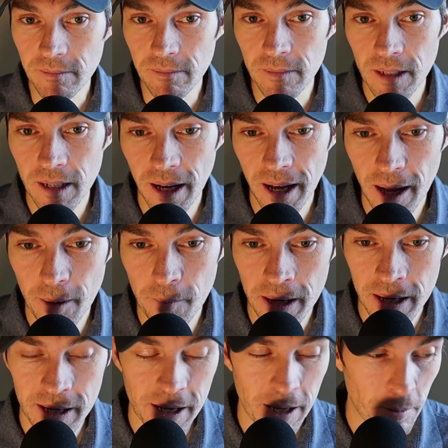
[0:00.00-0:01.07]

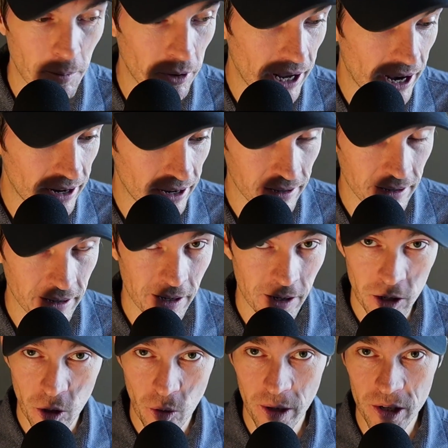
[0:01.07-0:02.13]
Put out a
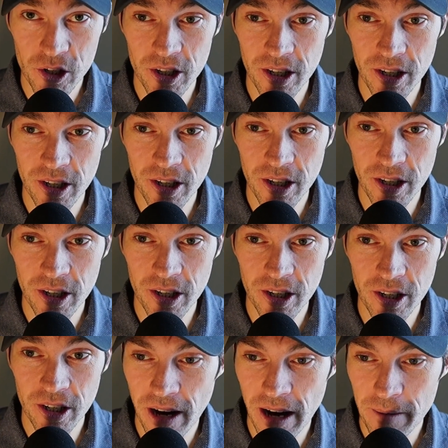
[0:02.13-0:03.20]
question on
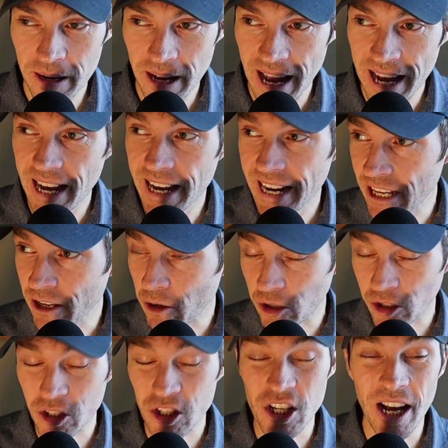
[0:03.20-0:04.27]
Instagram, and I got a
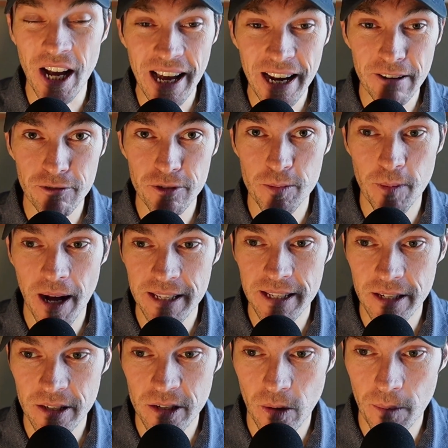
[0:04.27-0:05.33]
ton of
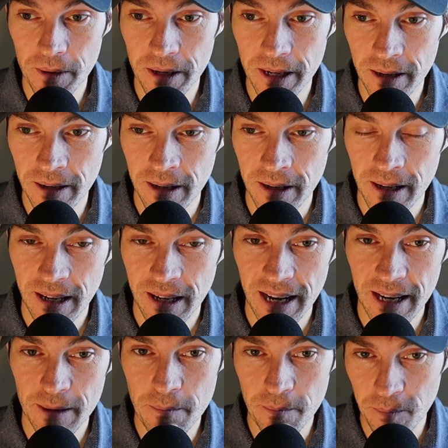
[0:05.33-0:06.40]
responses, so I'm going to
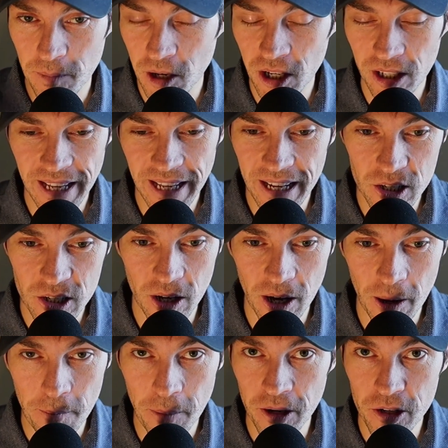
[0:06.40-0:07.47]
kind of collect
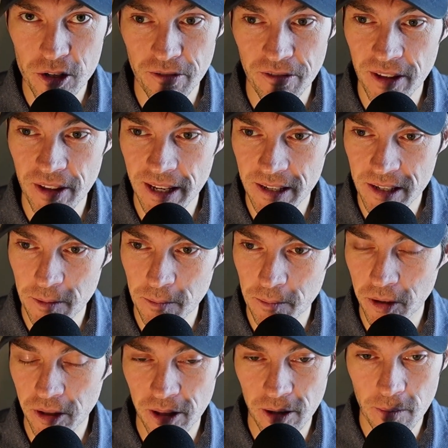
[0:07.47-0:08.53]
a bunch of things and
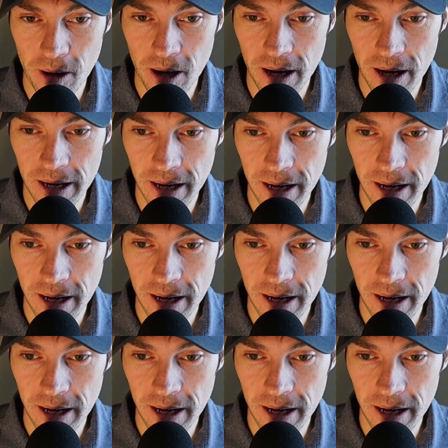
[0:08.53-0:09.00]
put them on